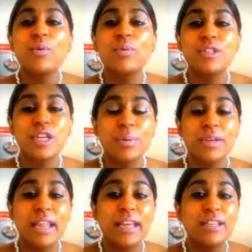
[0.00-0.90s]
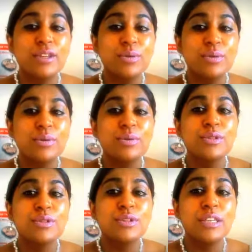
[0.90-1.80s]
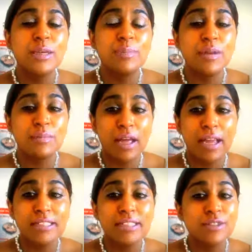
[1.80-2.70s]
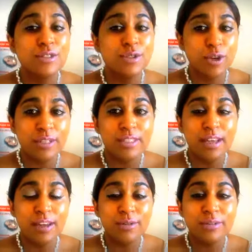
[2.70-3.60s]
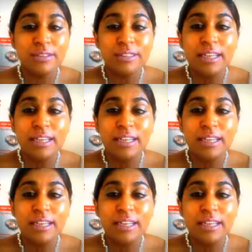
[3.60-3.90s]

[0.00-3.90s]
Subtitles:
which I would like you to keep in mind and to jot down